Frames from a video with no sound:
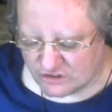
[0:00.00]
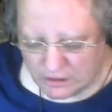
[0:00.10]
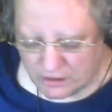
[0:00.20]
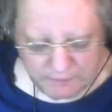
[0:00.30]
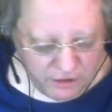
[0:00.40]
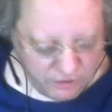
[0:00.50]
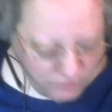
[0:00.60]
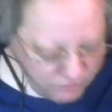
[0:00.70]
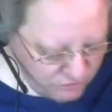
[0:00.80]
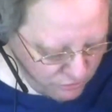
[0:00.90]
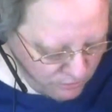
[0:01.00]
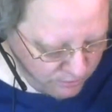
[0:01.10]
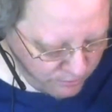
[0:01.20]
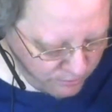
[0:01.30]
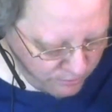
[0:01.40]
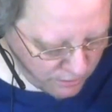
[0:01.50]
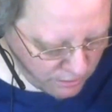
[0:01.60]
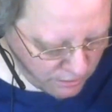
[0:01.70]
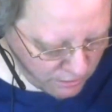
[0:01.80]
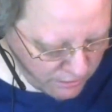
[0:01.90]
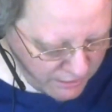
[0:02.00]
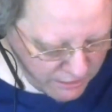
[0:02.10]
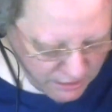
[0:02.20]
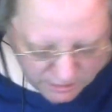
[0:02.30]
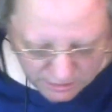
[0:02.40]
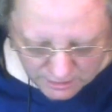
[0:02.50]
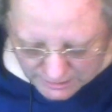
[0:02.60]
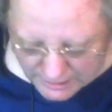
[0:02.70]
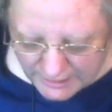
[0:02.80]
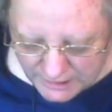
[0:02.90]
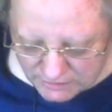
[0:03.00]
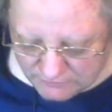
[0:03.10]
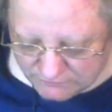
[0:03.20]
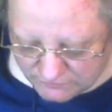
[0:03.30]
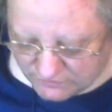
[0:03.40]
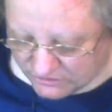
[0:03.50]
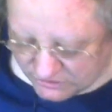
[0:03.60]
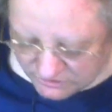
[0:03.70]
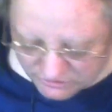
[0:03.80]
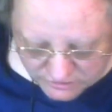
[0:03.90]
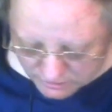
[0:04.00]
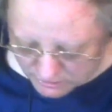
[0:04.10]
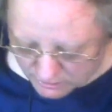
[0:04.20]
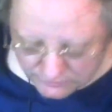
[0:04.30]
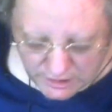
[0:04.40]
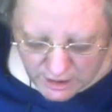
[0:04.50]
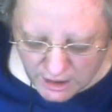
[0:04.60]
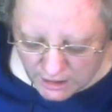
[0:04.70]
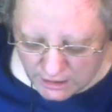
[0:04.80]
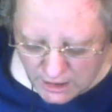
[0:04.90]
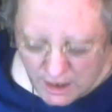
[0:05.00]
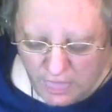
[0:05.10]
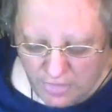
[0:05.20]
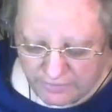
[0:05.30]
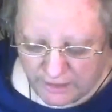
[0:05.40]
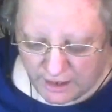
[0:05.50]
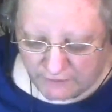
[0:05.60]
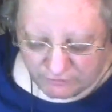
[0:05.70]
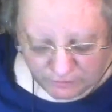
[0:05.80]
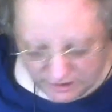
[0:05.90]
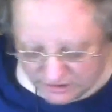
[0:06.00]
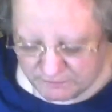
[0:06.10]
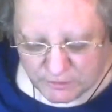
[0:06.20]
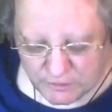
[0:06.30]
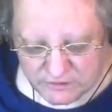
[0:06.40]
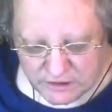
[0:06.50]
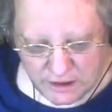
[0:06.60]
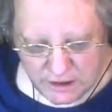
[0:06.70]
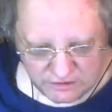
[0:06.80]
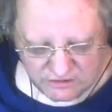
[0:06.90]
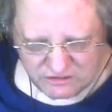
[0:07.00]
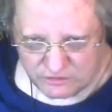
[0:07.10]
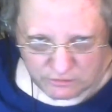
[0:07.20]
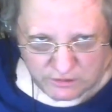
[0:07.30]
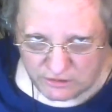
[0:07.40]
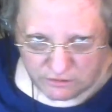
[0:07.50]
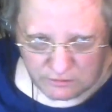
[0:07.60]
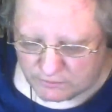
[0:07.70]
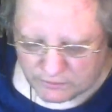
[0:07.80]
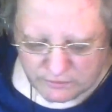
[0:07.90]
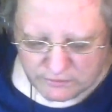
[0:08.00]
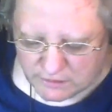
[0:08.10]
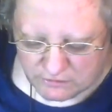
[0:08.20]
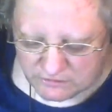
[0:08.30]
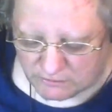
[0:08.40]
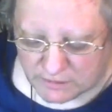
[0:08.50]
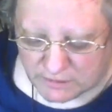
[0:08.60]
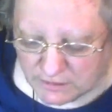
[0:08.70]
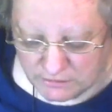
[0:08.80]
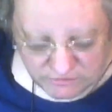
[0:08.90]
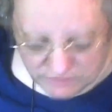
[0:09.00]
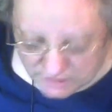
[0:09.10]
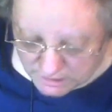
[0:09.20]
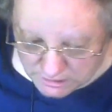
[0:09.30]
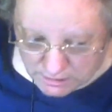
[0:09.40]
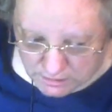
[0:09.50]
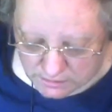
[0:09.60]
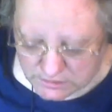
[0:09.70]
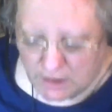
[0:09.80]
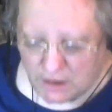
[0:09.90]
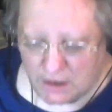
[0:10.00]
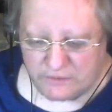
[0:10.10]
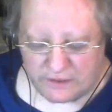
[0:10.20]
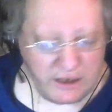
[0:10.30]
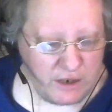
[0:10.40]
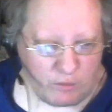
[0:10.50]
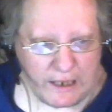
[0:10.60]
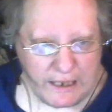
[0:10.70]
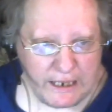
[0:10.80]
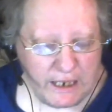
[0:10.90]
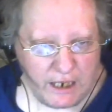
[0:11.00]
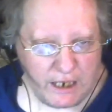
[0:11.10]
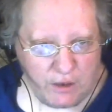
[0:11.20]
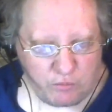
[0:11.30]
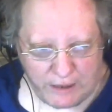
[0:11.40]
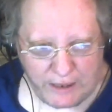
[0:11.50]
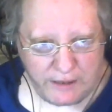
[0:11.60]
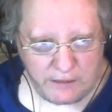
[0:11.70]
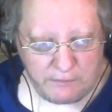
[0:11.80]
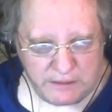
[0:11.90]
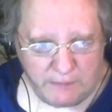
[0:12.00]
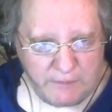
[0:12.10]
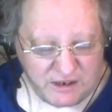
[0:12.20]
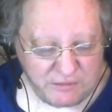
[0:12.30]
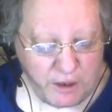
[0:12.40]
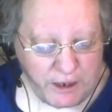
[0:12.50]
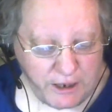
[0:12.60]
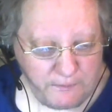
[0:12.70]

a clip on YouTube where a guy convinces another guy that for his birthday, his 33rd birthday or something, he was an adult, that he wanted a red BMX bike.